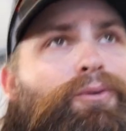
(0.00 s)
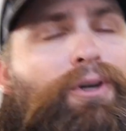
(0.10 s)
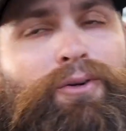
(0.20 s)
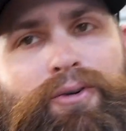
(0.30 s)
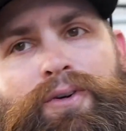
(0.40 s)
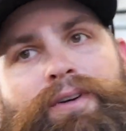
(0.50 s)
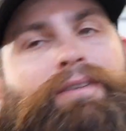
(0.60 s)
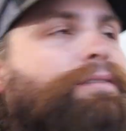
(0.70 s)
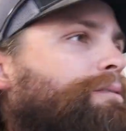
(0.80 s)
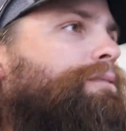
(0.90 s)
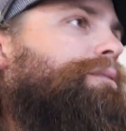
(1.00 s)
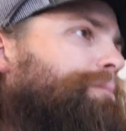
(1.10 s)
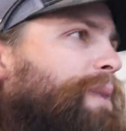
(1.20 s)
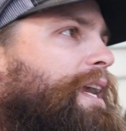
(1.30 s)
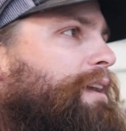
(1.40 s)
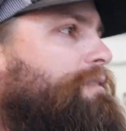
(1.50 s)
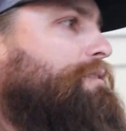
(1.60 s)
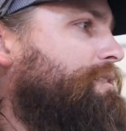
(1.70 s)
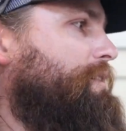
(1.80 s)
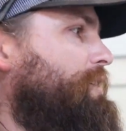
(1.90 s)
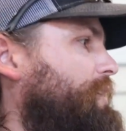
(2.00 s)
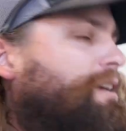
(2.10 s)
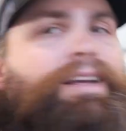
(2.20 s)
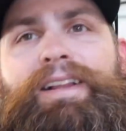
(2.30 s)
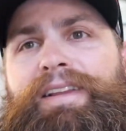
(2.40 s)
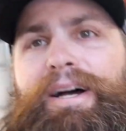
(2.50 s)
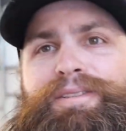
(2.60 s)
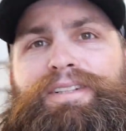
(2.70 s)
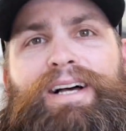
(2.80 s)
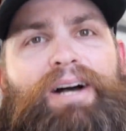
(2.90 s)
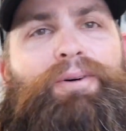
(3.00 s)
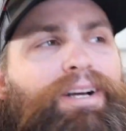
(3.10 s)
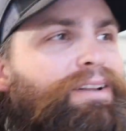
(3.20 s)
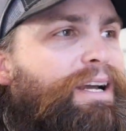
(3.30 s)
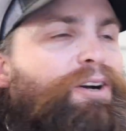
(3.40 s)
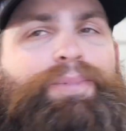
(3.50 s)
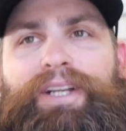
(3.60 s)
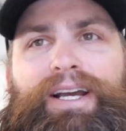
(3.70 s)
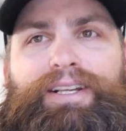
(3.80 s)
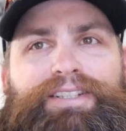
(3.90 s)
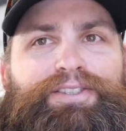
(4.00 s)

Whew, man, that was a lot. Well, I hope you guys